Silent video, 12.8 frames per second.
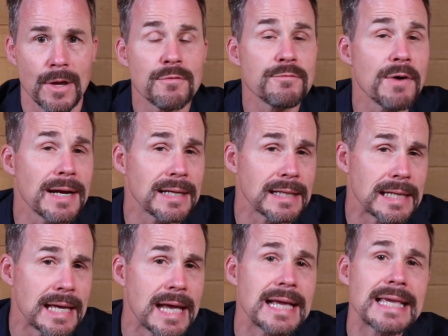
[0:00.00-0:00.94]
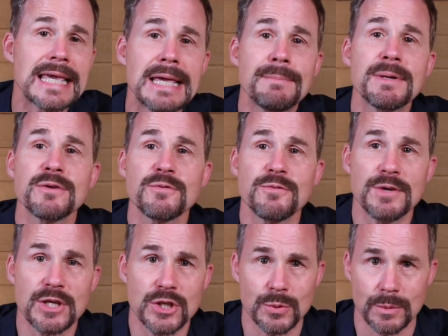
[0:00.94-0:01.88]
Finally, keep it
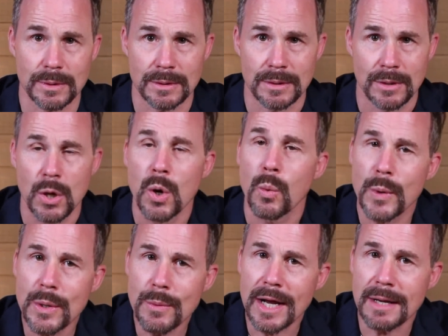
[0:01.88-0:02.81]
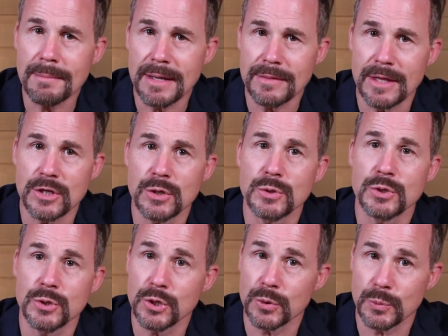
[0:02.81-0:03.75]
visual. We recommend that you do
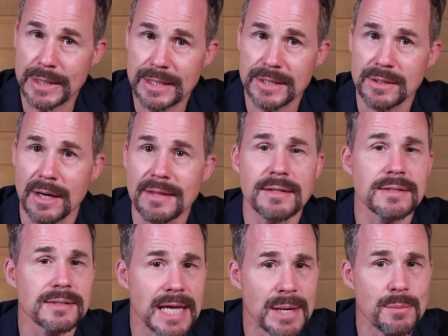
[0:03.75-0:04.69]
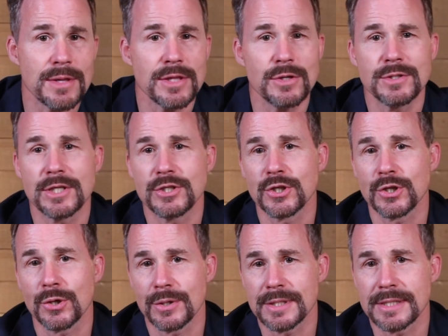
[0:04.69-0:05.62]
your redesign the same way that you did your
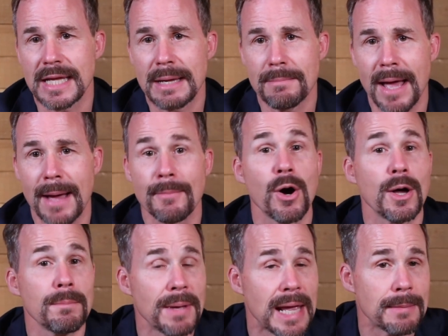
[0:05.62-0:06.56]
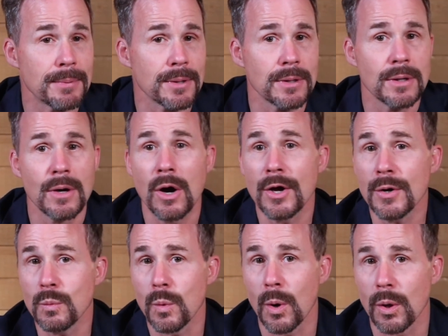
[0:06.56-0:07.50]
current state map, on paper, on a
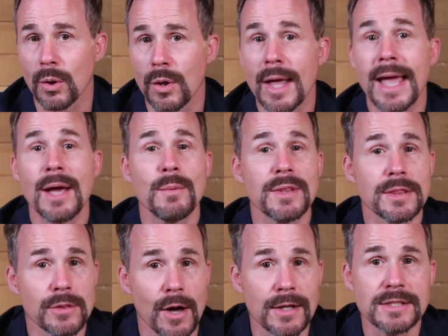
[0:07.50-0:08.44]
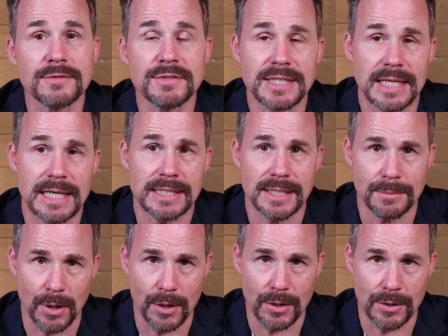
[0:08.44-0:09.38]
wall, and with lots of stickies and
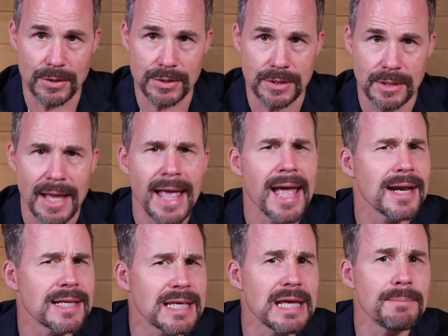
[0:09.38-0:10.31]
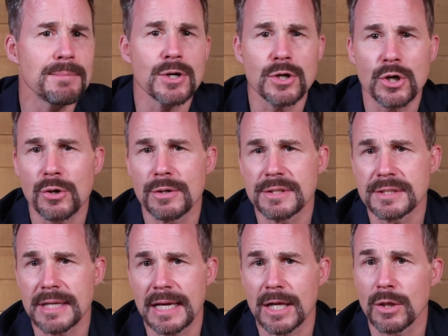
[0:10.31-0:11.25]
markers. And keep your current
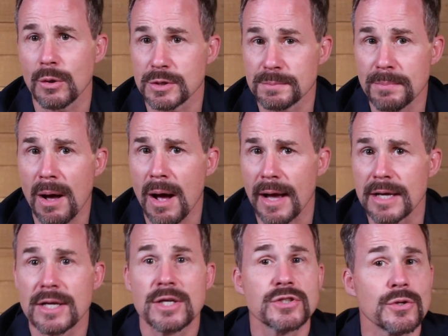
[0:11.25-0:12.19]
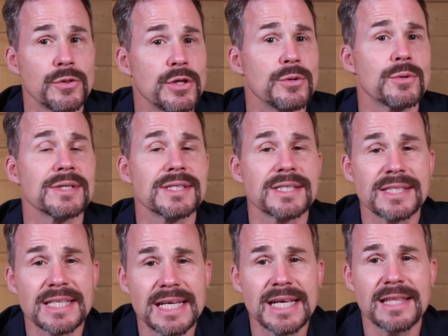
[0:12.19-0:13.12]
state close by so that you can
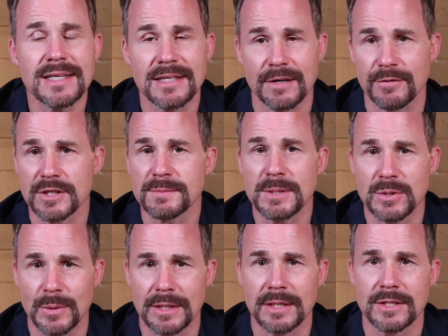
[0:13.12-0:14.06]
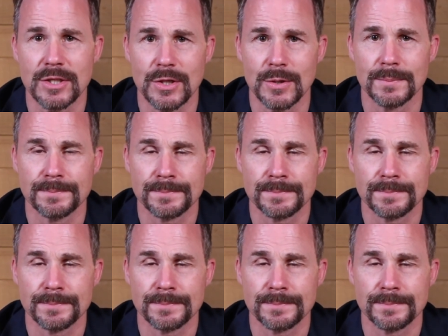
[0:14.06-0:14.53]
see the difference between the two.